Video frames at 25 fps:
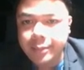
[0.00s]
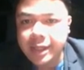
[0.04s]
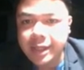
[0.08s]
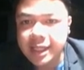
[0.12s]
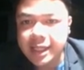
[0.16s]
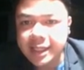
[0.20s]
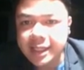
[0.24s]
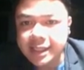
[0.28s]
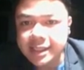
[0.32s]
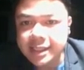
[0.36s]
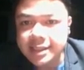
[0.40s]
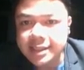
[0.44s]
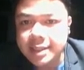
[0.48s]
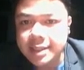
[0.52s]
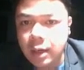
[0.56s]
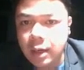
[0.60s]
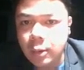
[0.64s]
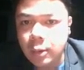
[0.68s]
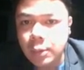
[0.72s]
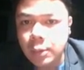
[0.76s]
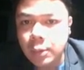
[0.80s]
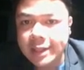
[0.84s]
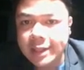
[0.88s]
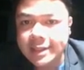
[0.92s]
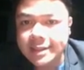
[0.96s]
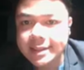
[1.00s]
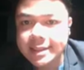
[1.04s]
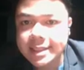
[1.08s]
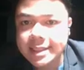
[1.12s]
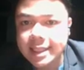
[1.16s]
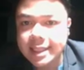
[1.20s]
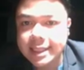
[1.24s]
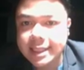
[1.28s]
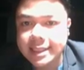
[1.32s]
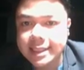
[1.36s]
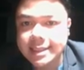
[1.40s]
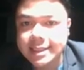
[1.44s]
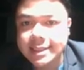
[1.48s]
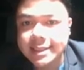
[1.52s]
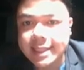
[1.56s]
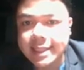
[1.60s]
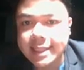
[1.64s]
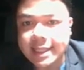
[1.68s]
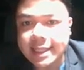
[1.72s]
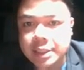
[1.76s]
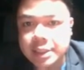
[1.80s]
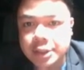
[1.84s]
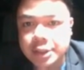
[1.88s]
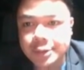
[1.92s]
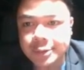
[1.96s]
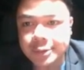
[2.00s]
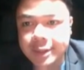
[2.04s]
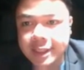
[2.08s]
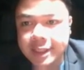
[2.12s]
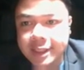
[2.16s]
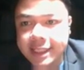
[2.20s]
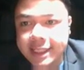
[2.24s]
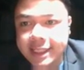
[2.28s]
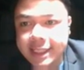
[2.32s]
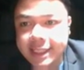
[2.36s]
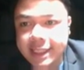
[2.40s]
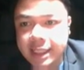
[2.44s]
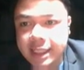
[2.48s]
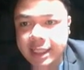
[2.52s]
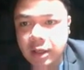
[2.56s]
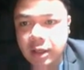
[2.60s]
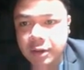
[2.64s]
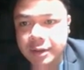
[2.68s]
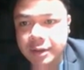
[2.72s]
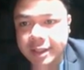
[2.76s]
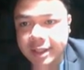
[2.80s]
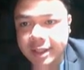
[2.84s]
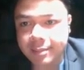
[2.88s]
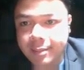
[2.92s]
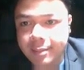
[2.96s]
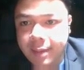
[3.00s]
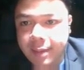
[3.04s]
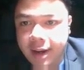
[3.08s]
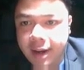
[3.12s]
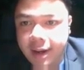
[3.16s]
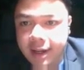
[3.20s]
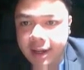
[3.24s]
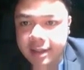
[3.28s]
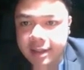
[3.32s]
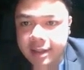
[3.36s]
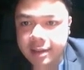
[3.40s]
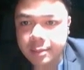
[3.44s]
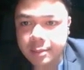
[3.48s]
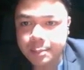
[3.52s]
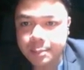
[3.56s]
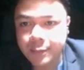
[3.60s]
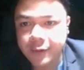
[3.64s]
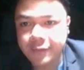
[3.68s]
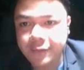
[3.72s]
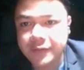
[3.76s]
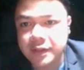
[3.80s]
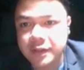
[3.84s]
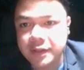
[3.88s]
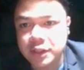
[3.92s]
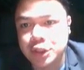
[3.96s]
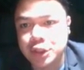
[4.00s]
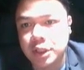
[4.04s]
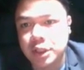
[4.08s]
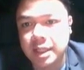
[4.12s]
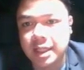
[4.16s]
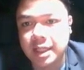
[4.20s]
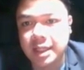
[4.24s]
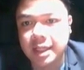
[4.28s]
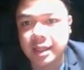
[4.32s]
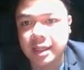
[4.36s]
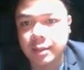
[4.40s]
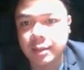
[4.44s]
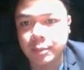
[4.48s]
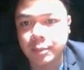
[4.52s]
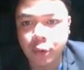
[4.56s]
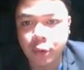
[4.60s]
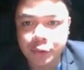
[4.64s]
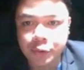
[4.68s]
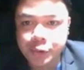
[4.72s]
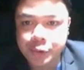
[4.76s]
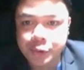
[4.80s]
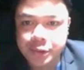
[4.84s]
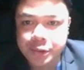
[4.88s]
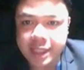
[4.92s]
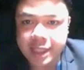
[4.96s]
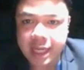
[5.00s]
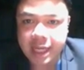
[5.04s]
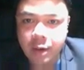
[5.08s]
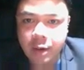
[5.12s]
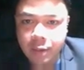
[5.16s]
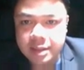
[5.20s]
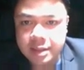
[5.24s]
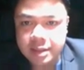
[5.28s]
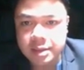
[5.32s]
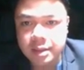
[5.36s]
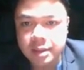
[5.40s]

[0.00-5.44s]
millennials are want access to learning on demand, prefer short learning modules, and want